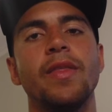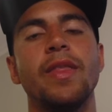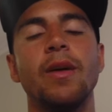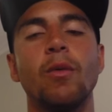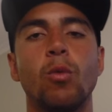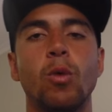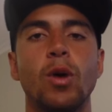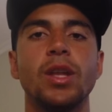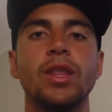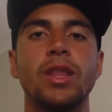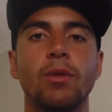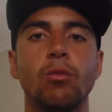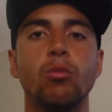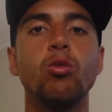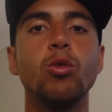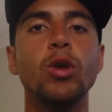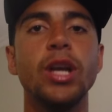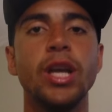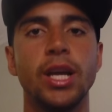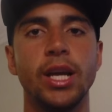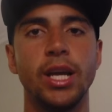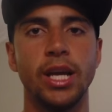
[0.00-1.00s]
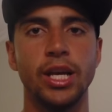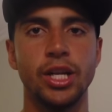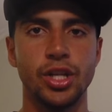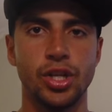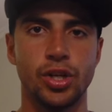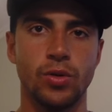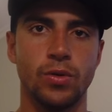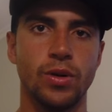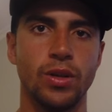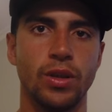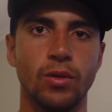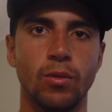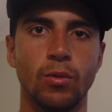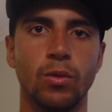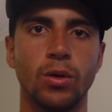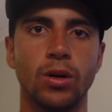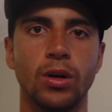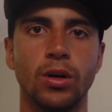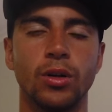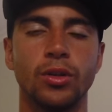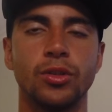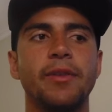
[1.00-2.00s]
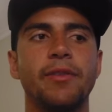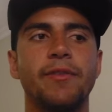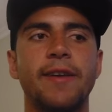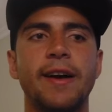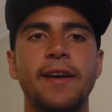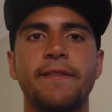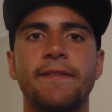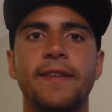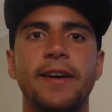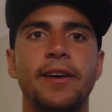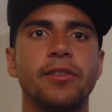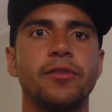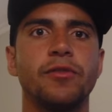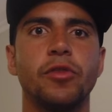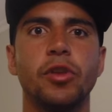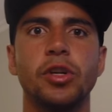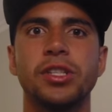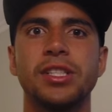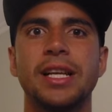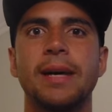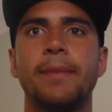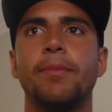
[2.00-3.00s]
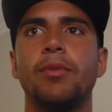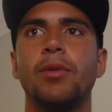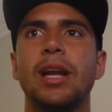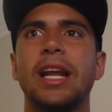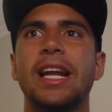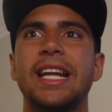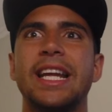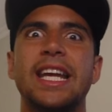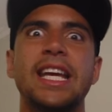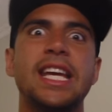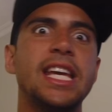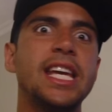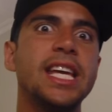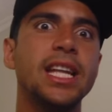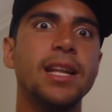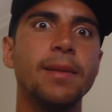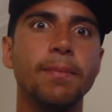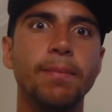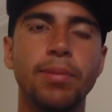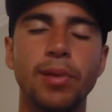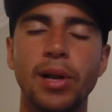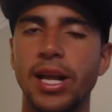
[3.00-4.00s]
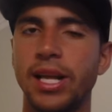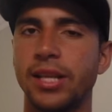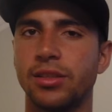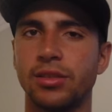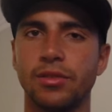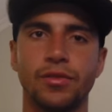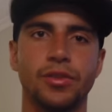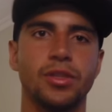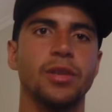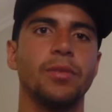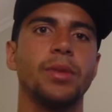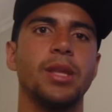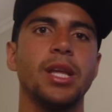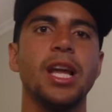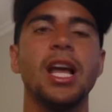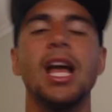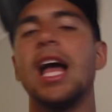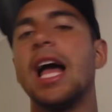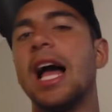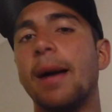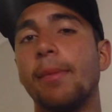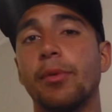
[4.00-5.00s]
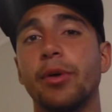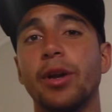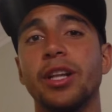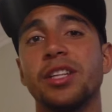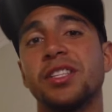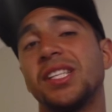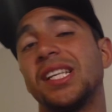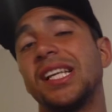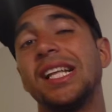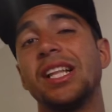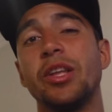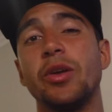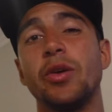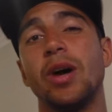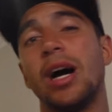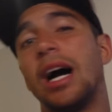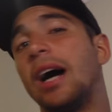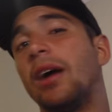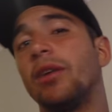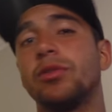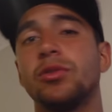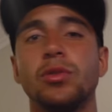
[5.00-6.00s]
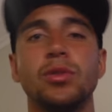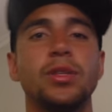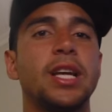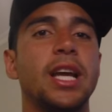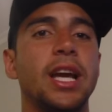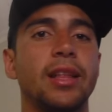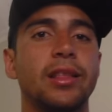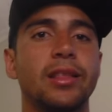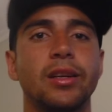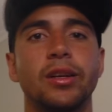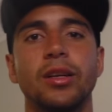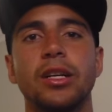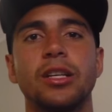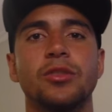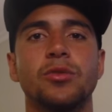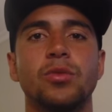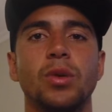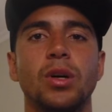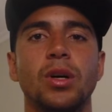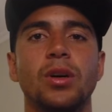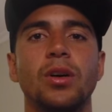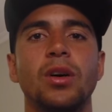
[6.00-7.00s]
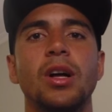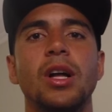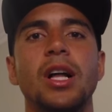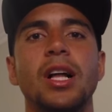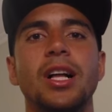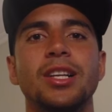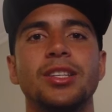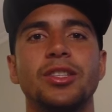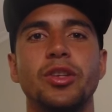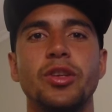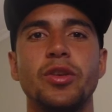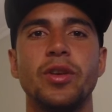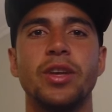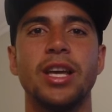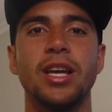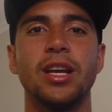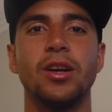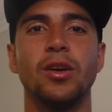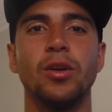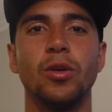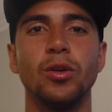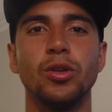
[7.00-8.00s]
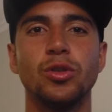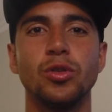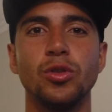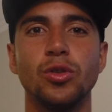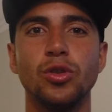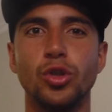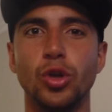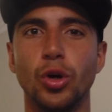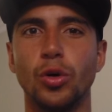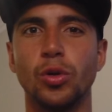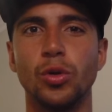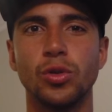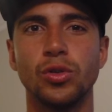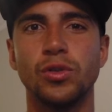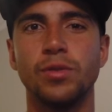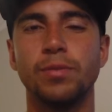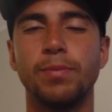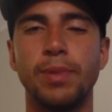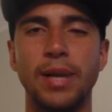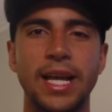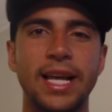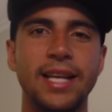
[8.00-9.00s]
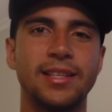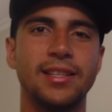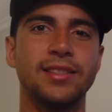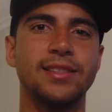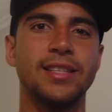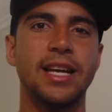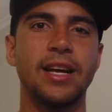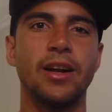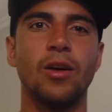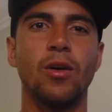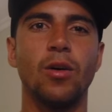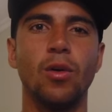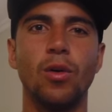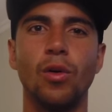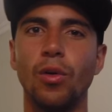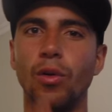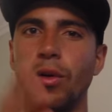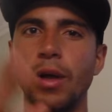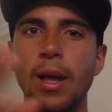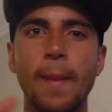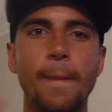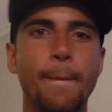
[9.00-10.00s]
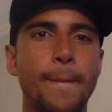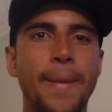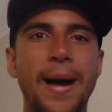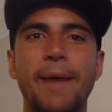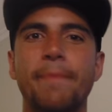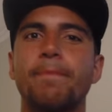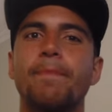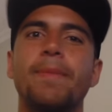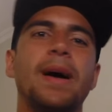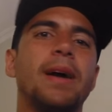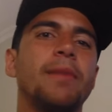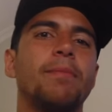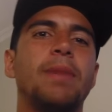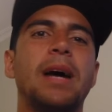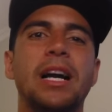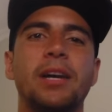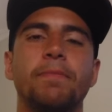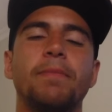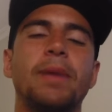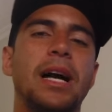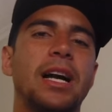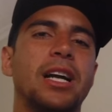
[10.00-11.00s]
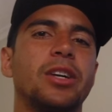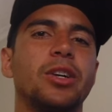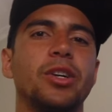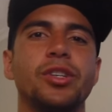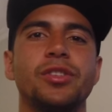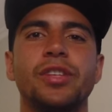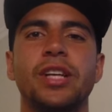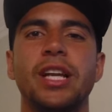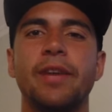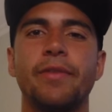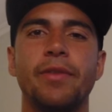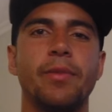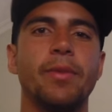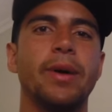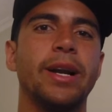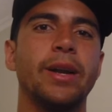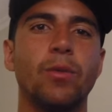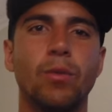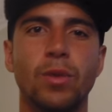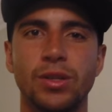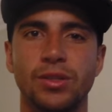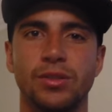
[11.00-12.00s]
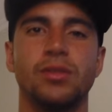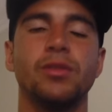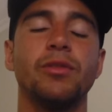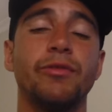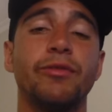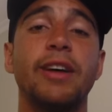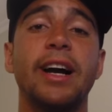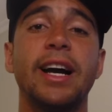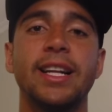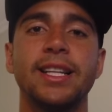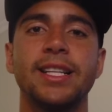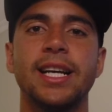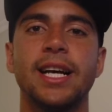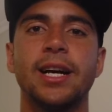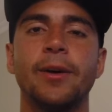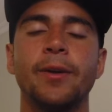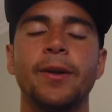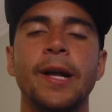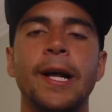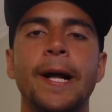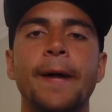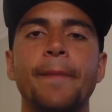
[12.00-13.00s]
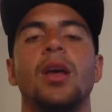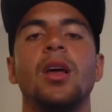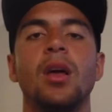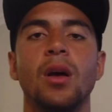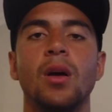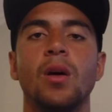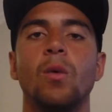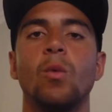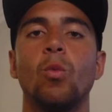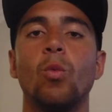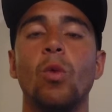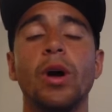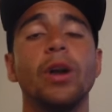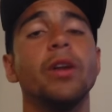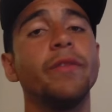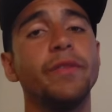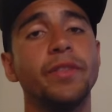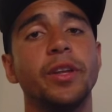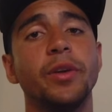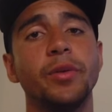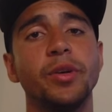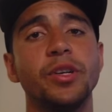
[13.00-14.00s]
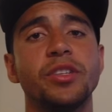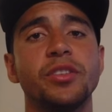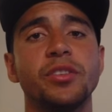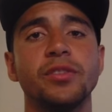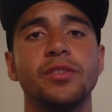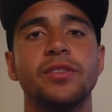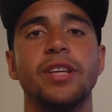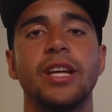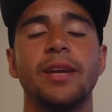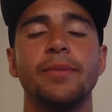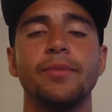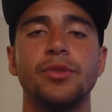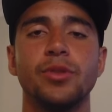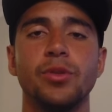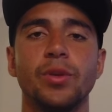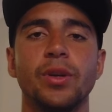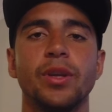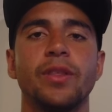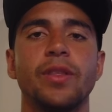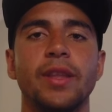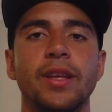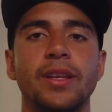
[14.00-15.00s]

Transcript: the way that we enjoy the world if i found for example a hidden place of something i'm gonna tell you how to get there as well so you can go to those places that all backpackers and everybody wants to find out one of the reasons that i'm doing